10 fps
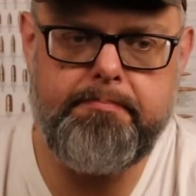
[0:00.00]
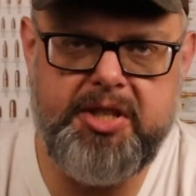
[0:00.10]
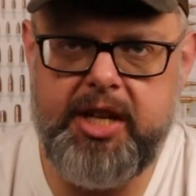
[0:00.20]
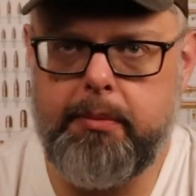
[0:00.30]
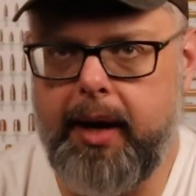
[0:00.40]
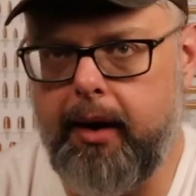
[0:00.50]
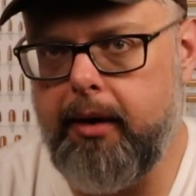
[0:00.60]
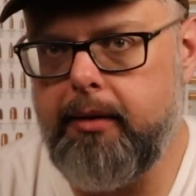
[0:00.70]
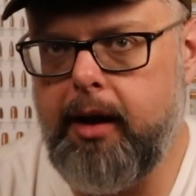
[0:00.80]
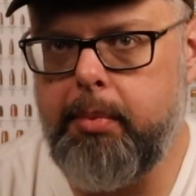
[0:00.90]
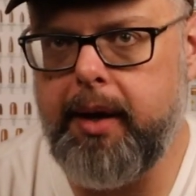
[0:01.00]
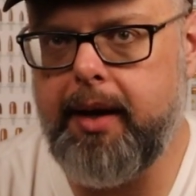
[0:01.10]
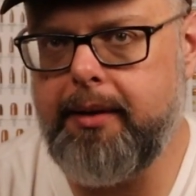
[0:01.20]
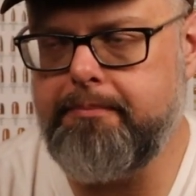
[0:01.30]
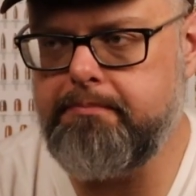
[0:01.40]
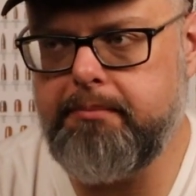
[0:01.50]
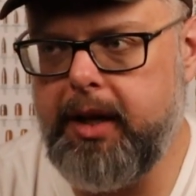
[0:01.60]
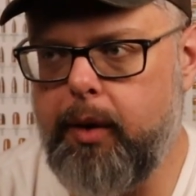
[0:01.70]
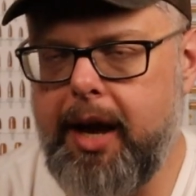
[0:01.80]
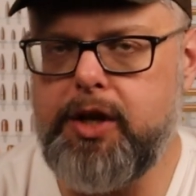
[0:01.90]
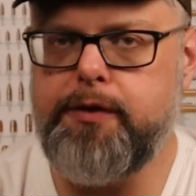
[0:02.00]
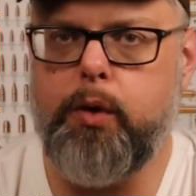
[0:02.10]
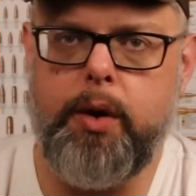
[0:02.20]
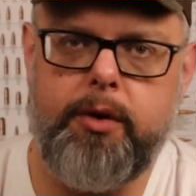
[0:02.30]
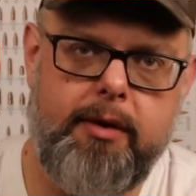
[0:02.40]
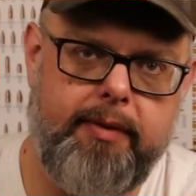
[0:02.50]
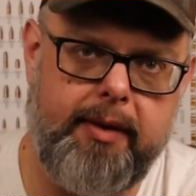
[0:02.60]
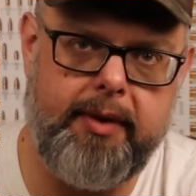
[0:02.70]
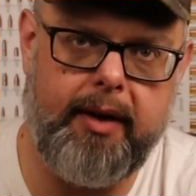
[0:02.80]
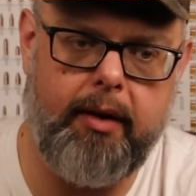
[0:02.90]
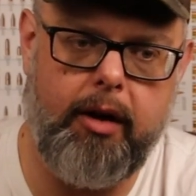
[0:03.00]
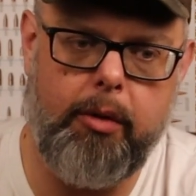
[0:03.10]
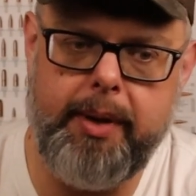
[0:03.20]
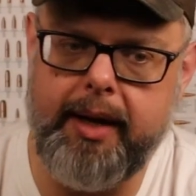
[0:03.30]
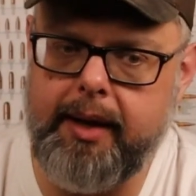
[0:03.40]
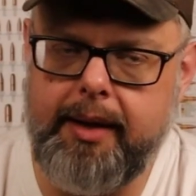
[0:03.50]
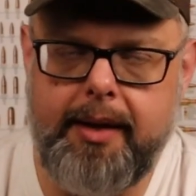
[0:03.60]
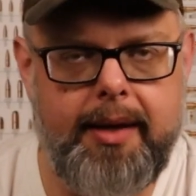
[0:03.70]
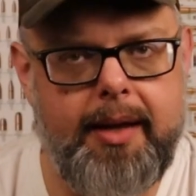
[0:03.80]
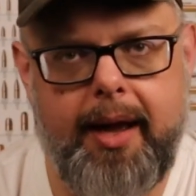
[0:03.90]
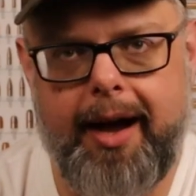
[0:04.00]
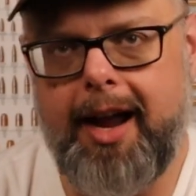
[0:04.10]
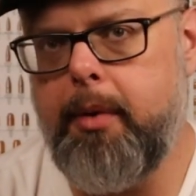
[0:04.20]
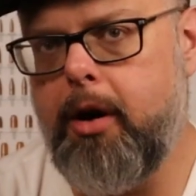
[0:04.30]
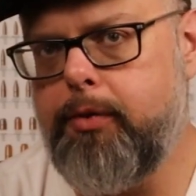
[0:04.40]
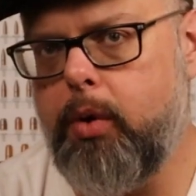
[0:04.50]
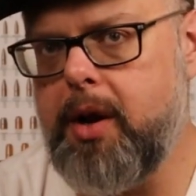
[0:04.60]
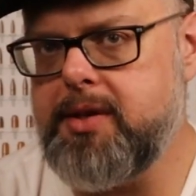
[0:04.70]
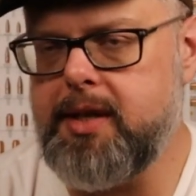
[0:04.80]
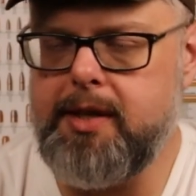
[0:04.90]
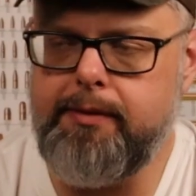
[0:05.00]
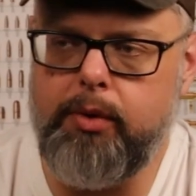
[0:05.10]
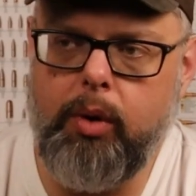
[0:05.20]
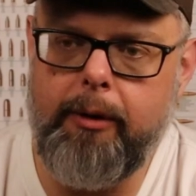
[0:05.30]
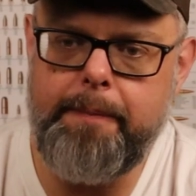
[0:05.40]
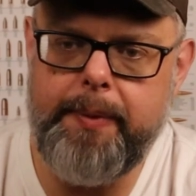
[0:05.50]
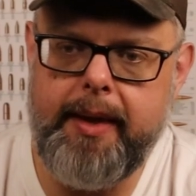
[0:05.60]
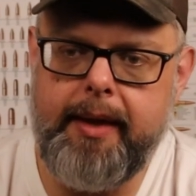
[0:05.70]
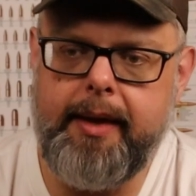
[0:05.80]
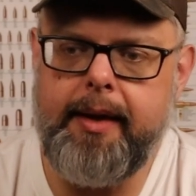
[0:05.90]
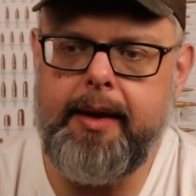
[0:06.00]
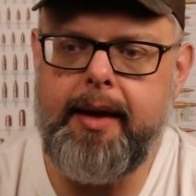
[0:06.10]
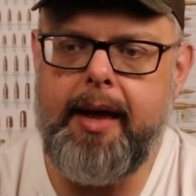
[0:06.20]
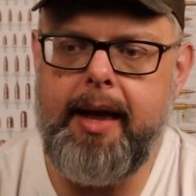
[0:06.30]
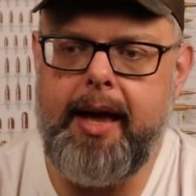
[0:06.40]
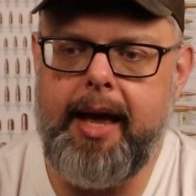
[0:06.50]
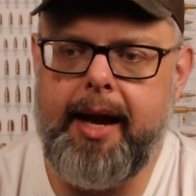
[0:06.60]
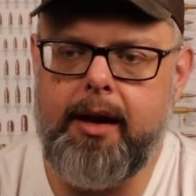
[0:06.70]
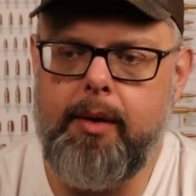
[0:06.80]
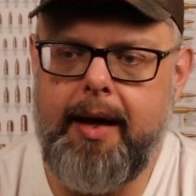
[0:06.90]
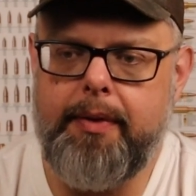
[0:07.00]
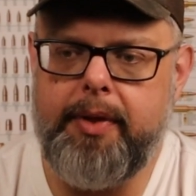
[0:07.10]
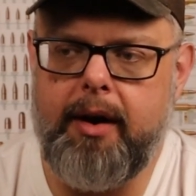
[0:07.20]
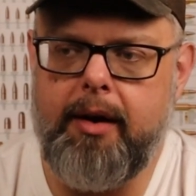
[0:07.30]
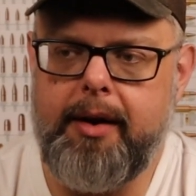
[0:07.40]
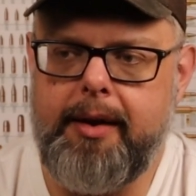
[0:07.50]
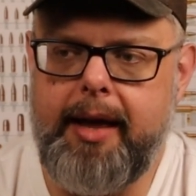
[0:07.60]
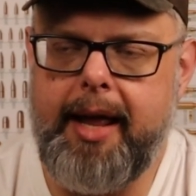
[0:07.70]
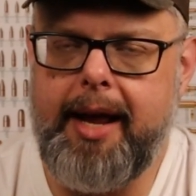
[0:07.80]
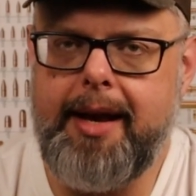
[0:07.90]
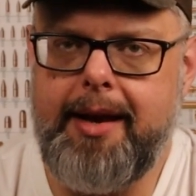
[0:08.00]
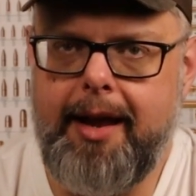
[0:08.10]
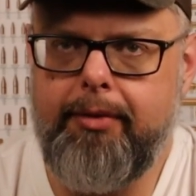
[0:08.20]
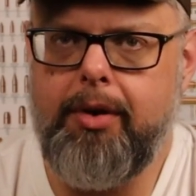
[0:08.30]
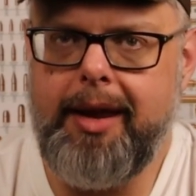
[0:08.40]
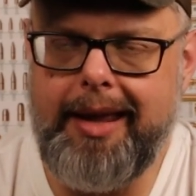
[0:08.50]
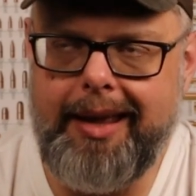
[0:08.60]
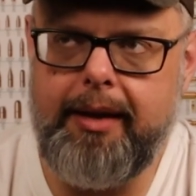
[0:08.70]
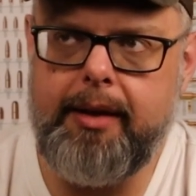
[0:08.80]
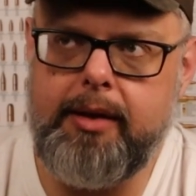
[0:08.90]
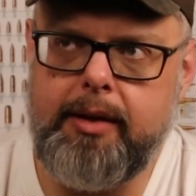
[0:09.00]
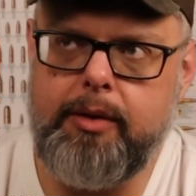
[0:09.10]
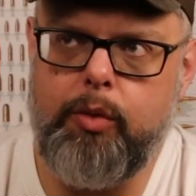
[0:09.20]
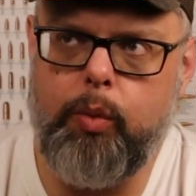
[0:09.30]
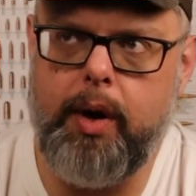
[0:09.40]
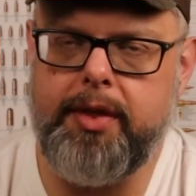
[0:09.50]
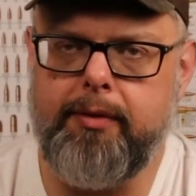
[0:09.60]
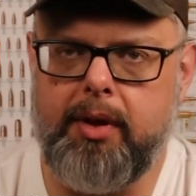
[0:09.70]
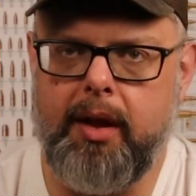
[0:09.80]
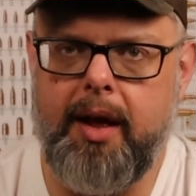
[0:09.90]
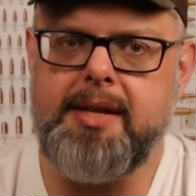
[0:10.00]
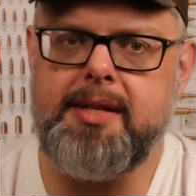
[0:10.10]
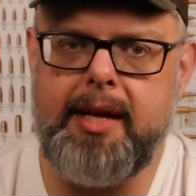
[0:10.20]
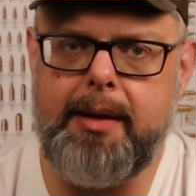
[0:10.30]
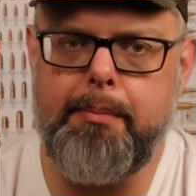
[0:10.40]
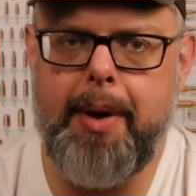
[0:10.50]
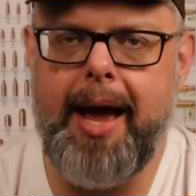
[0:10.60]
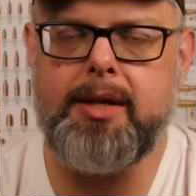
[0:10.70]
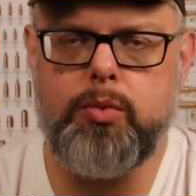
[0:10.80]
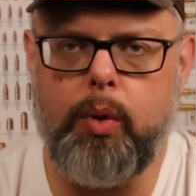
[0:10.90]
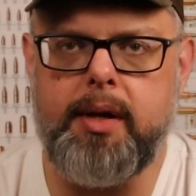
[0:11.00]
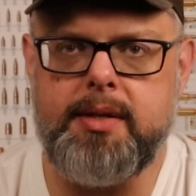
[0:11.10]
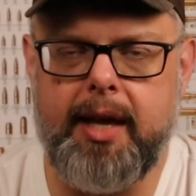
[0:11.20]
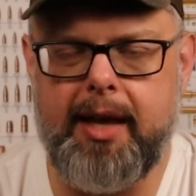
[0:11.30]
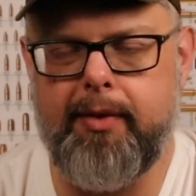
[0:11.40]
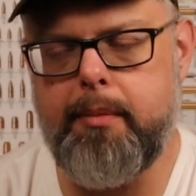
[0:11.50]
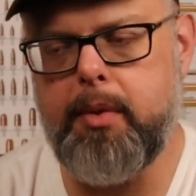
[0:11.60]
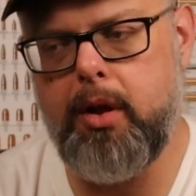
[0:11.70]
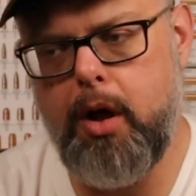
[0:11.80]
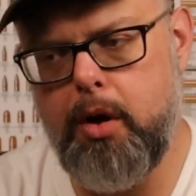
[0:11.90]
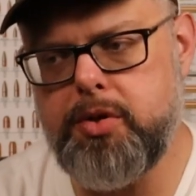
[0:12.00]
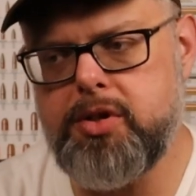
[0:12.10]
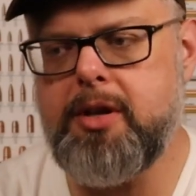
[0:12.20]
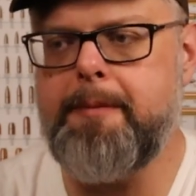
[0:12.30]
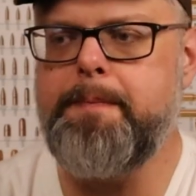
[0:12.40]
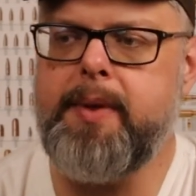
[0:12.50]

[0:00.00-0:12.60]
stick powder. I'll pick, H4350, or I'll pick IMR 4064. And I go out there and I never get what the velocity max was. Like if I'm close,